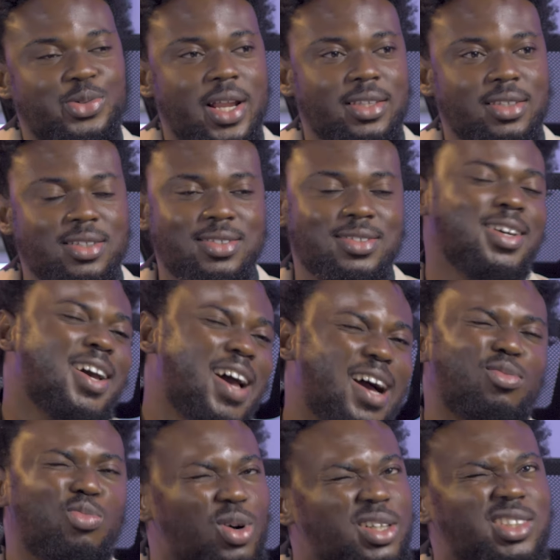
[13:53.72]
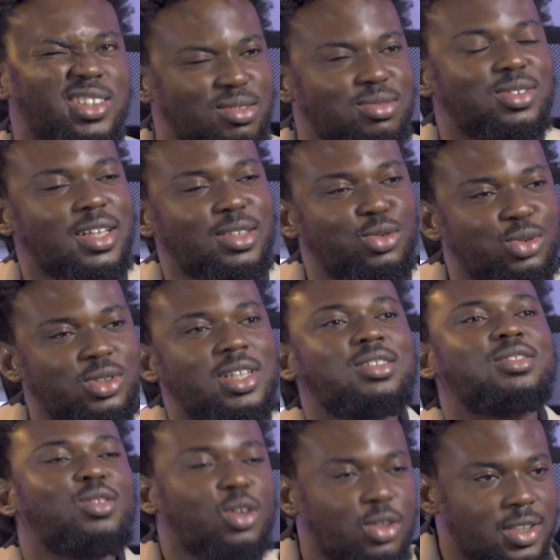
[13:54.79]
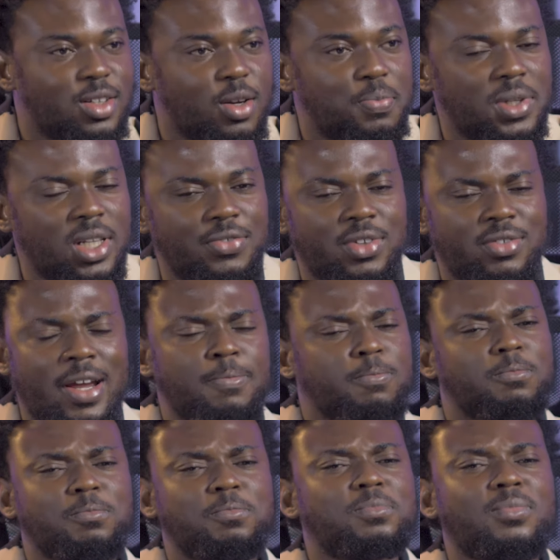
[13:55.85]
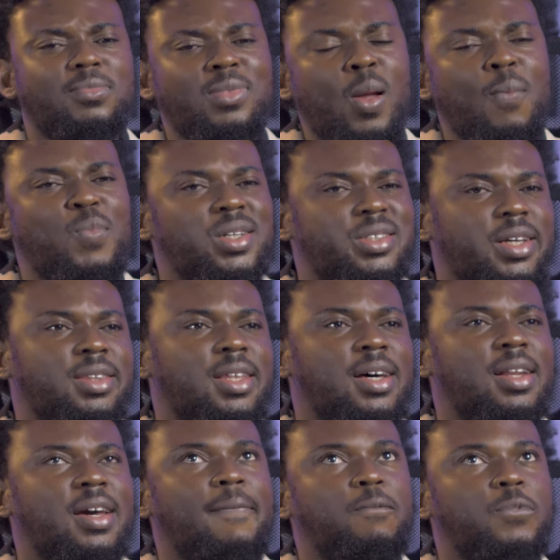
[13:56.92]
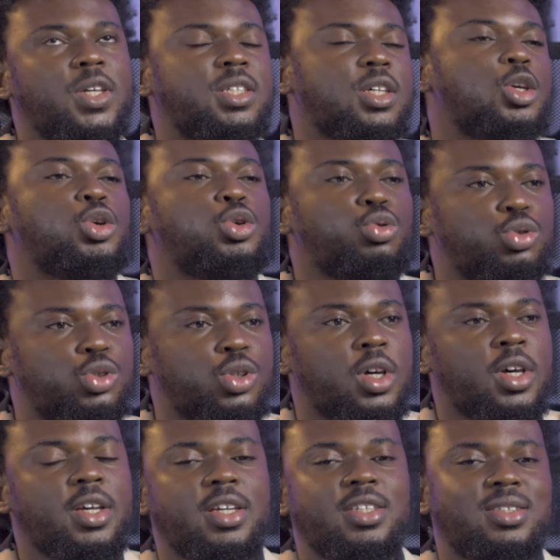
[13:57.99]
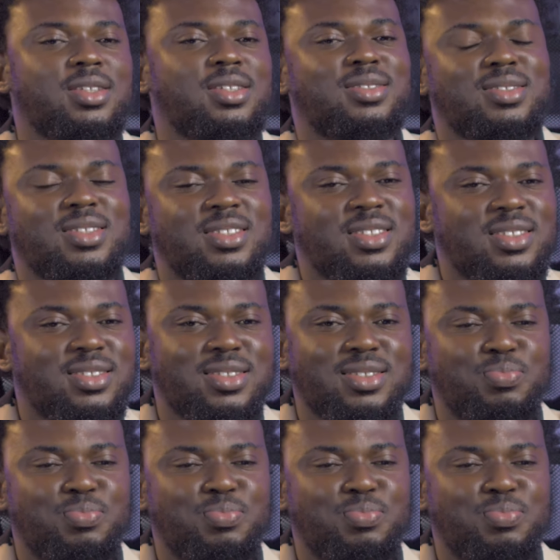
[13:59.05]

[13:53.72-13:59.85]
clubs like this. And they, they do they don't they don't believe it, right? Besides that, like he's a huge, he's, he's, he's,